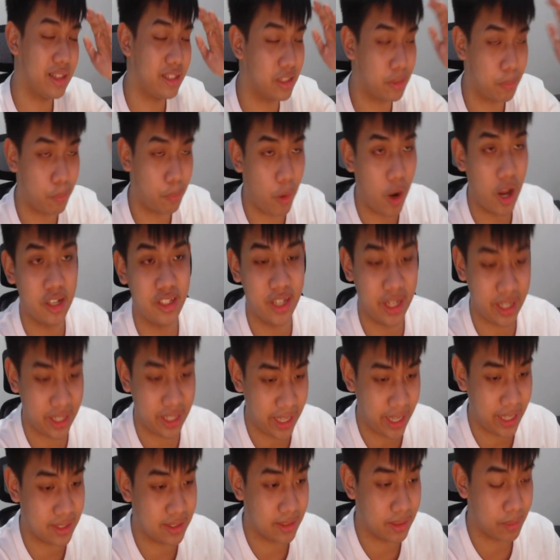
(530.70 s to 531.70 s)
project
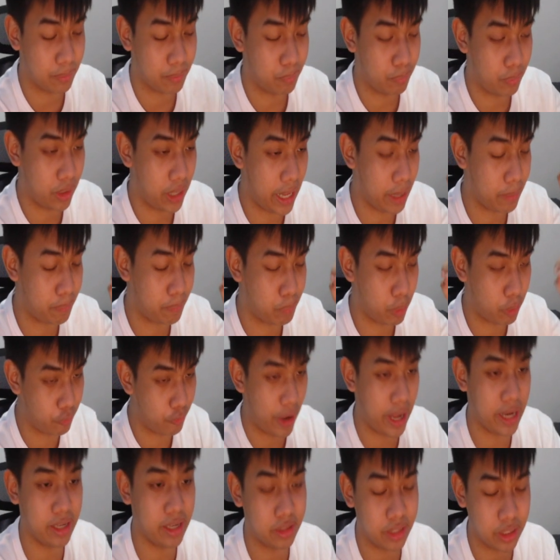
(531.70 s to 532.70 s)
is like
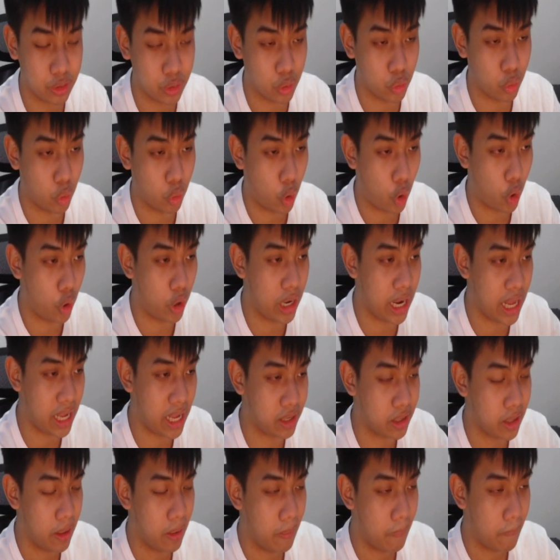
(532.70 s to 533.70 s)
preventing you or
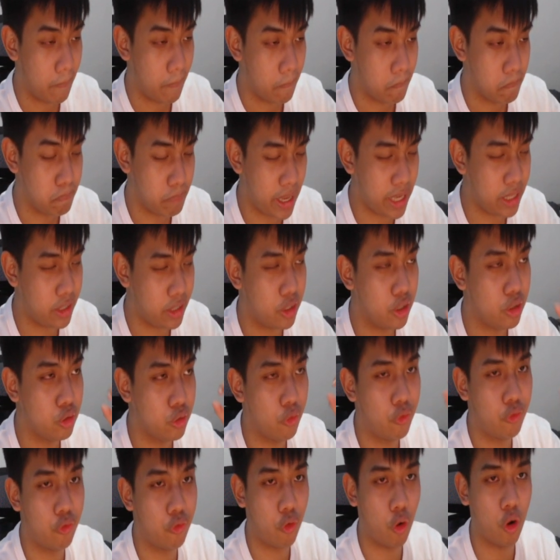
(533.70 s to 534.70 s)
like making you
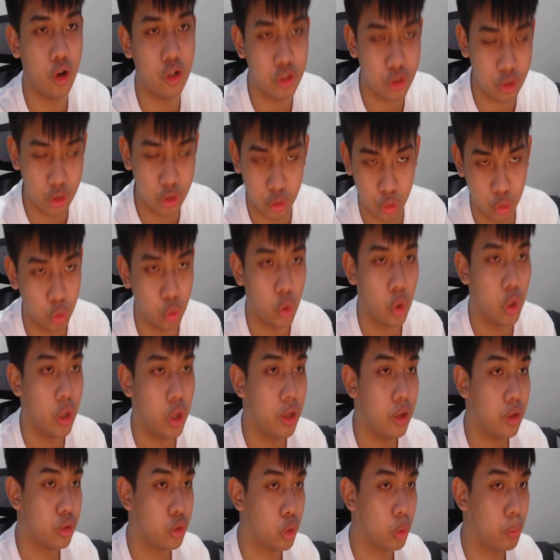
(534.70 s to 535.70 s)
forced to
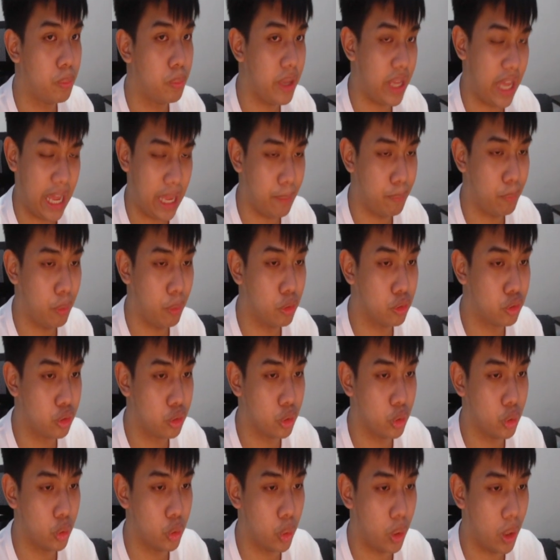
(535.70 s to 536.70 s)
be able
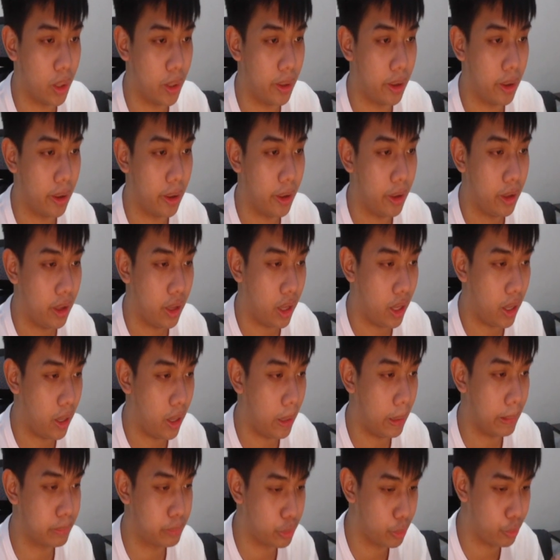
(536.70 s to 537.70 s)
to
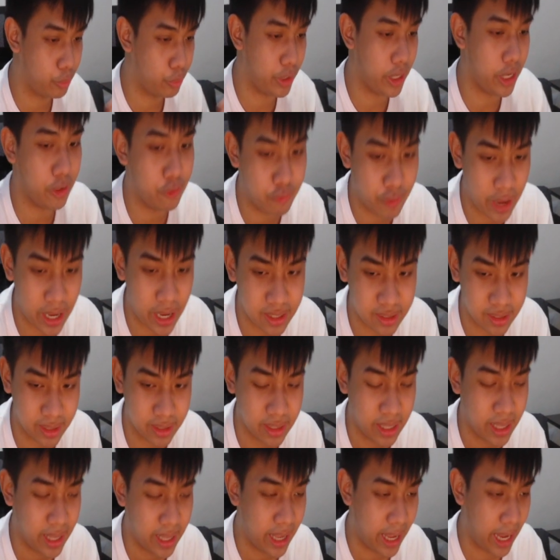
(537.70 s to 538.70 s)
reinvest
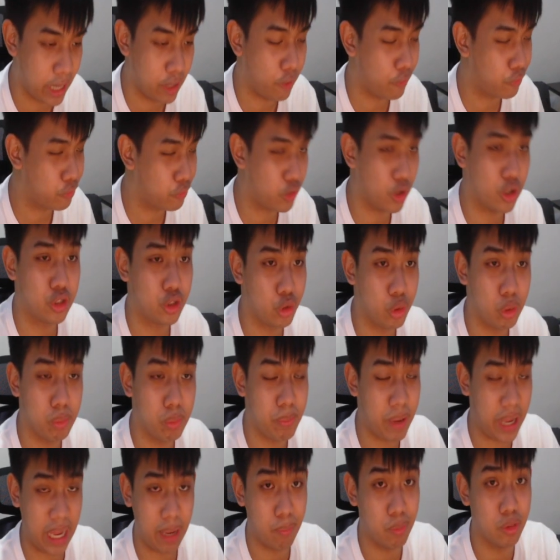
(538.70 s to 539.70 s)
it, and of course you'll
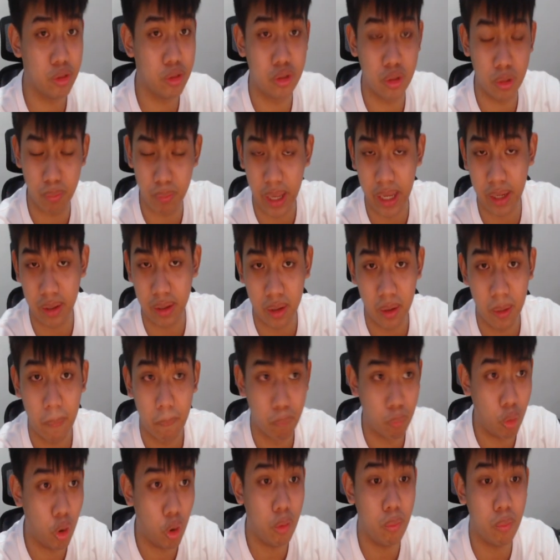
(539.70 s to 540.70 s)
be able to make
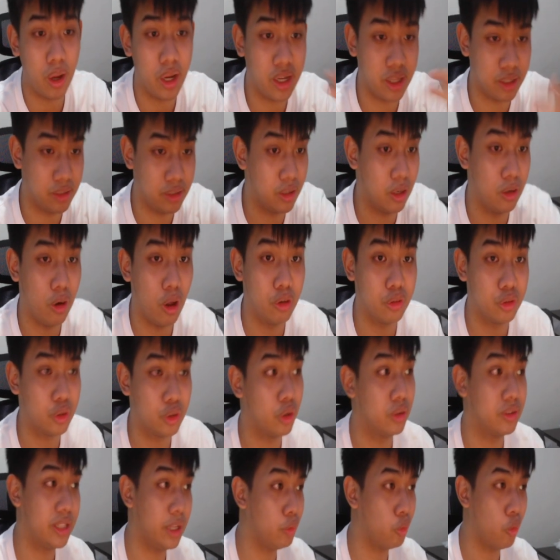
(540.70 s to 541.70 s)
more money in the long
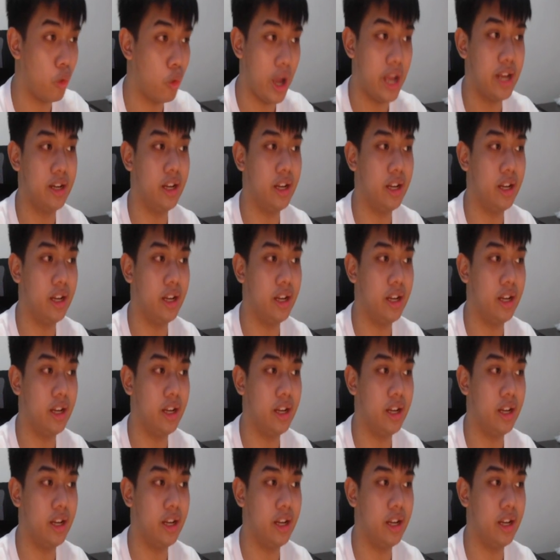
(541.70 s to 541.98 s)
term, then why